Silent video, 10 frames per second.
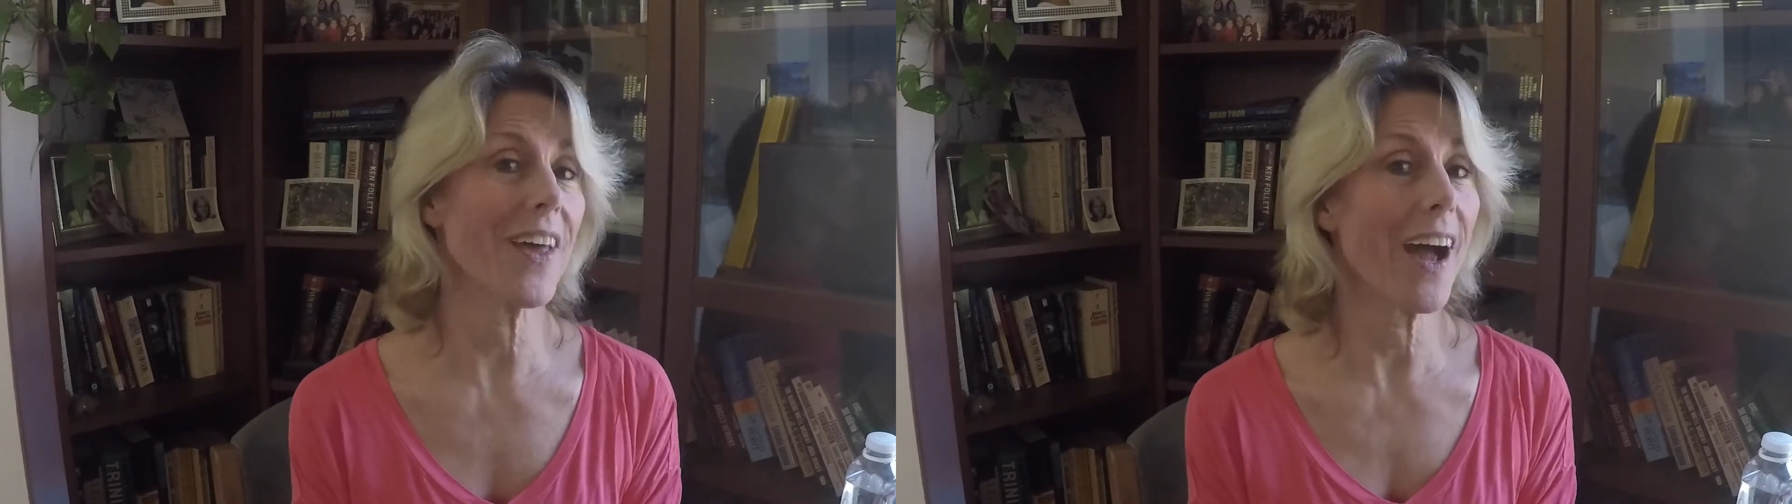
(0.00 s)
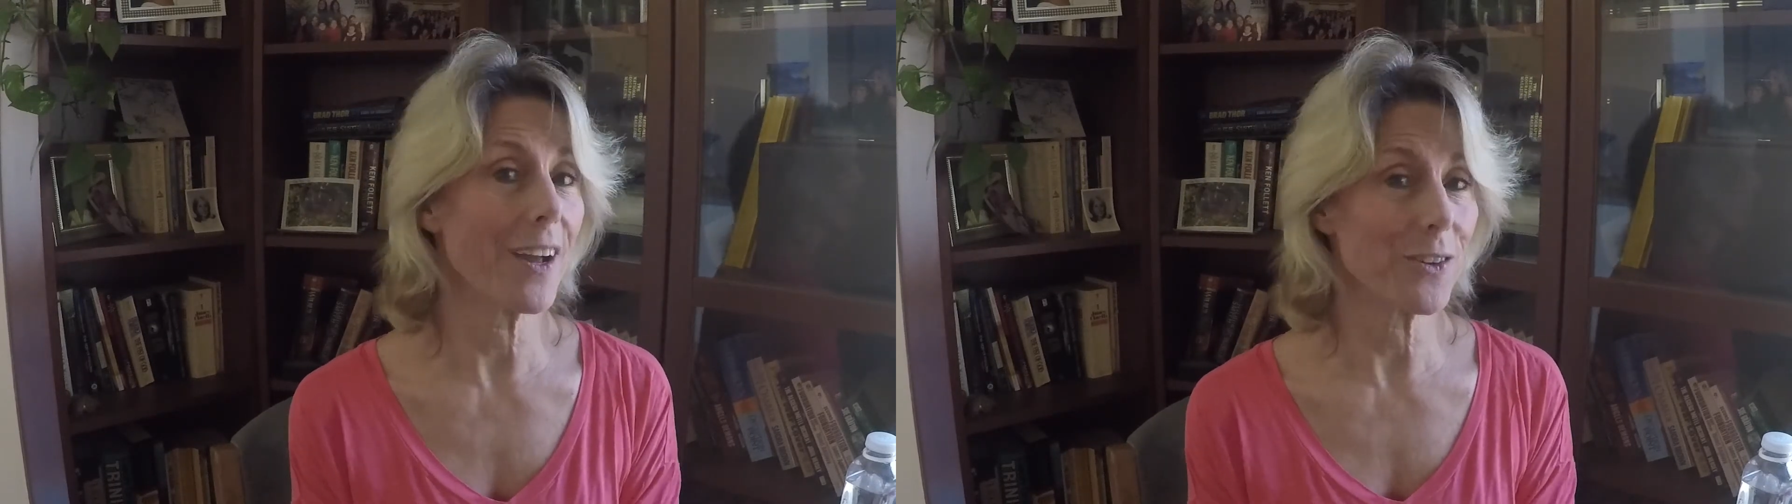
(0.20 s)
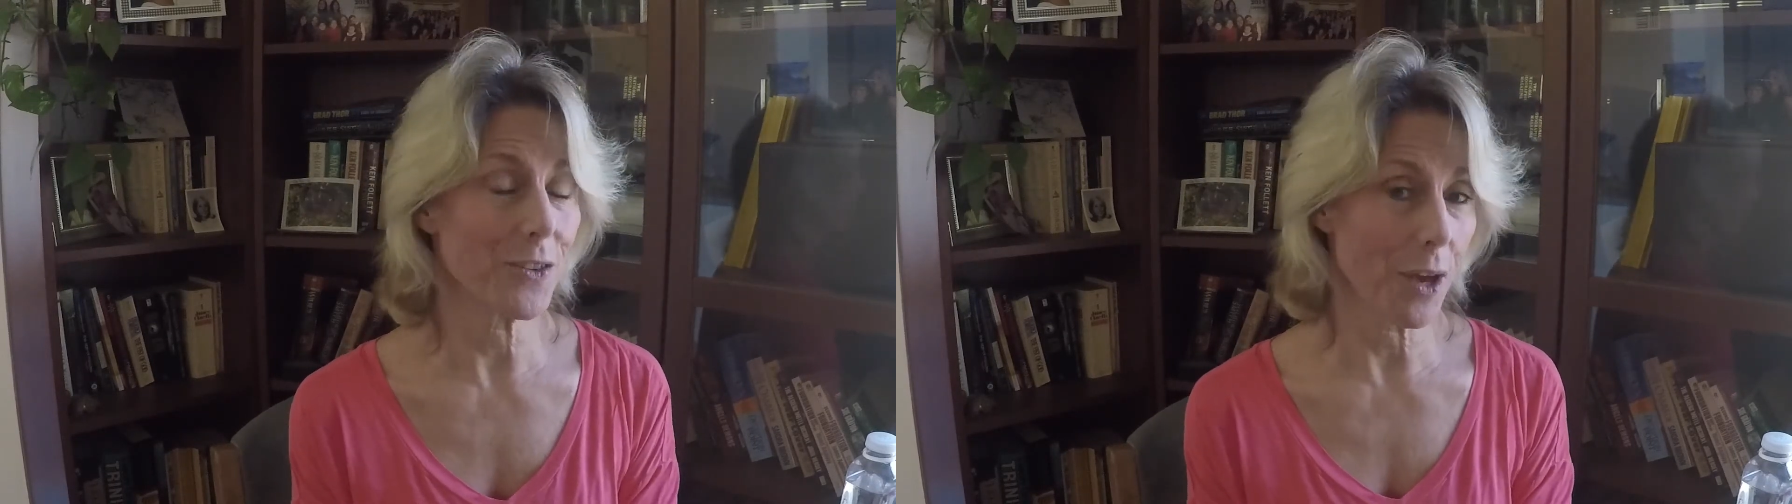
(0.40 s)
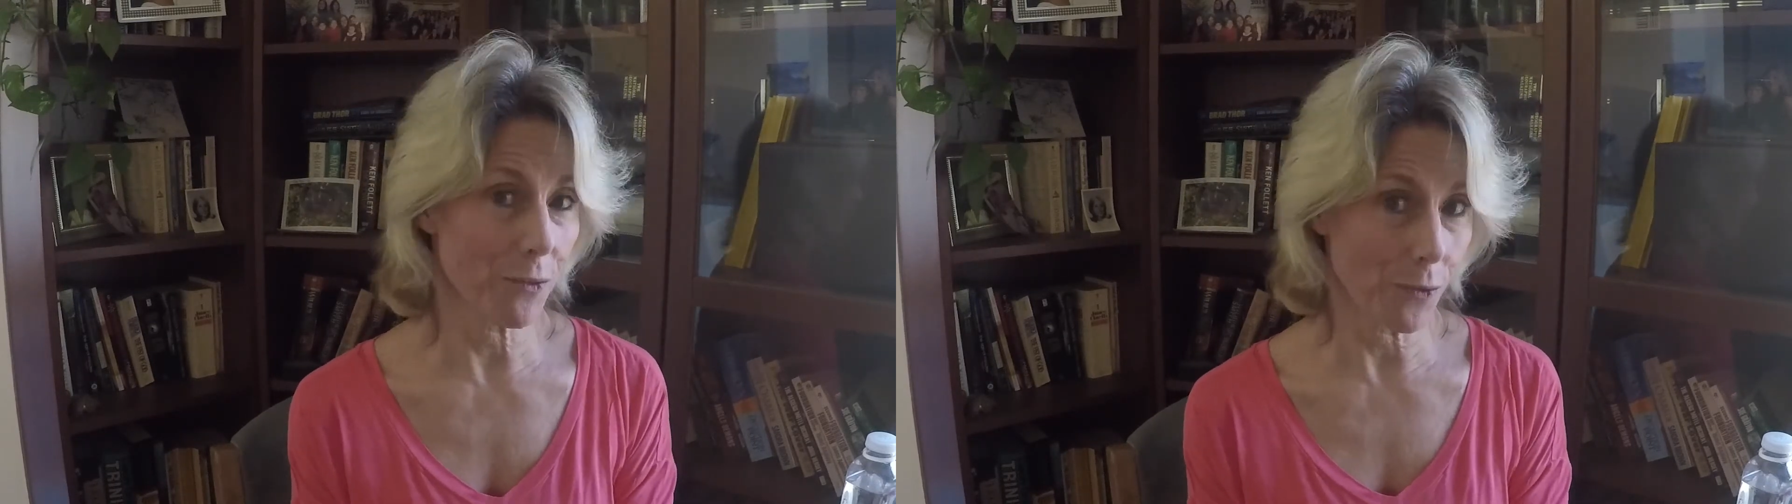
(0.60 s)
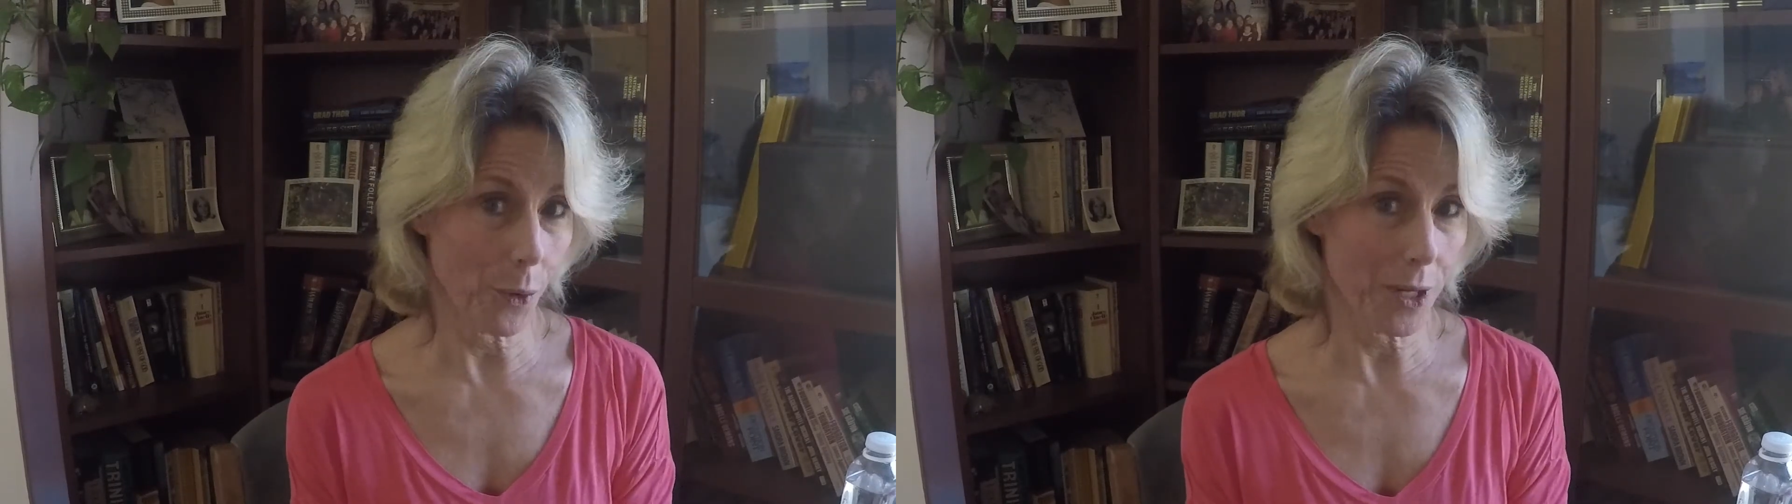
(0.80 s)
Higher
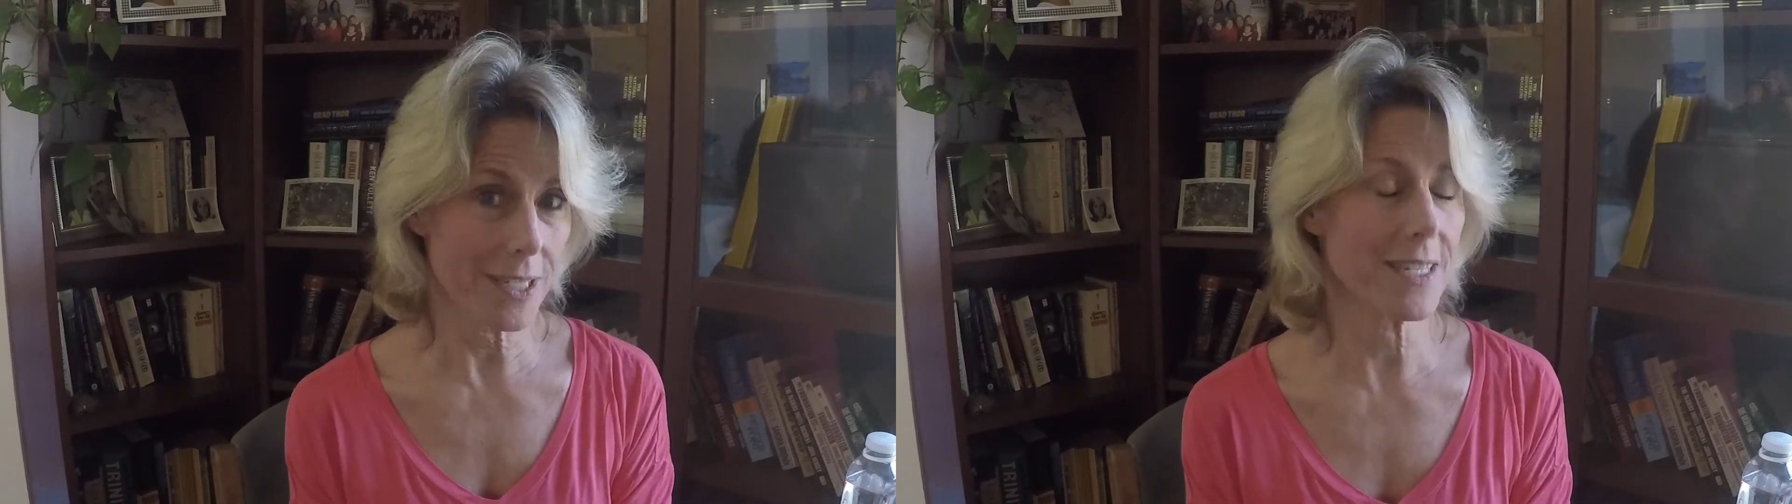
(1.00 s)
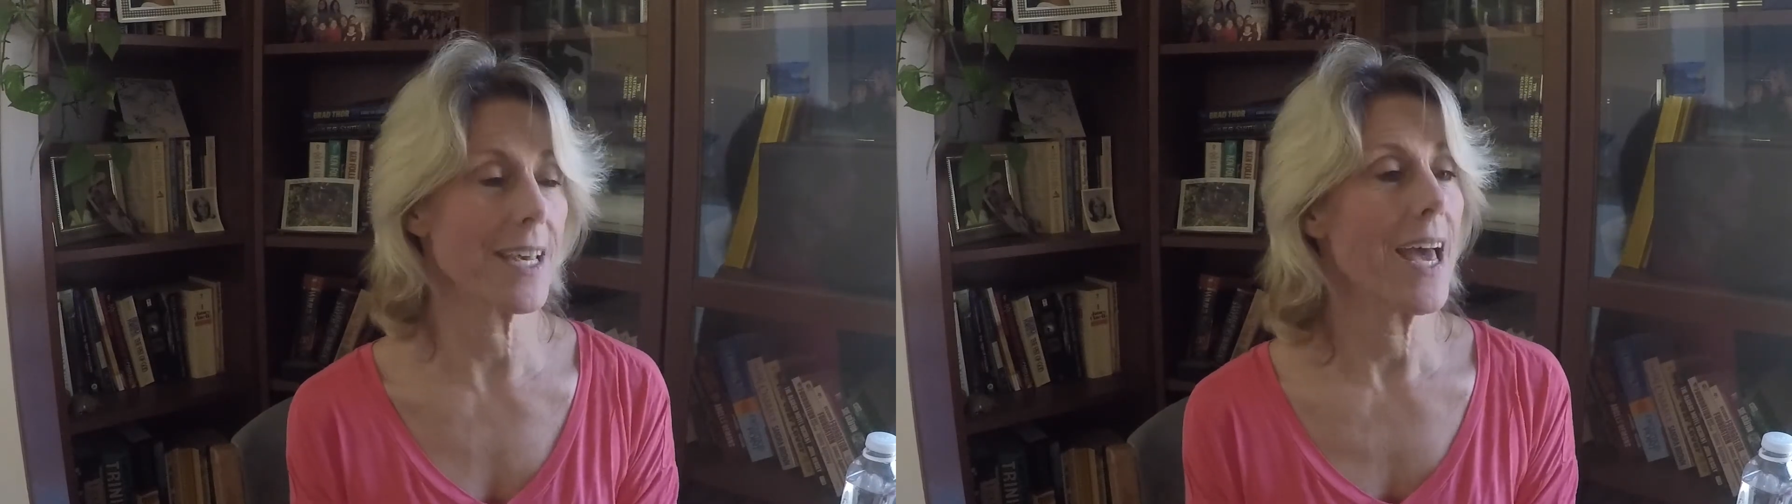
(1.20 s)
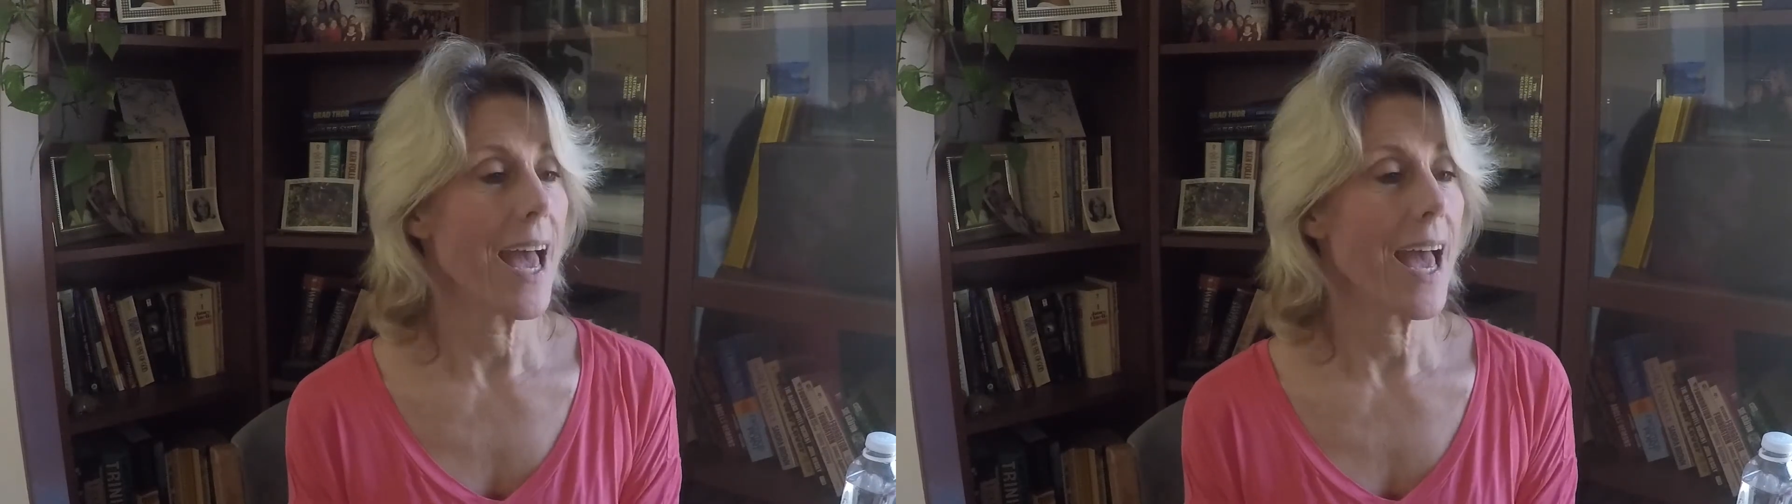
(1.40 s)
Self Voice.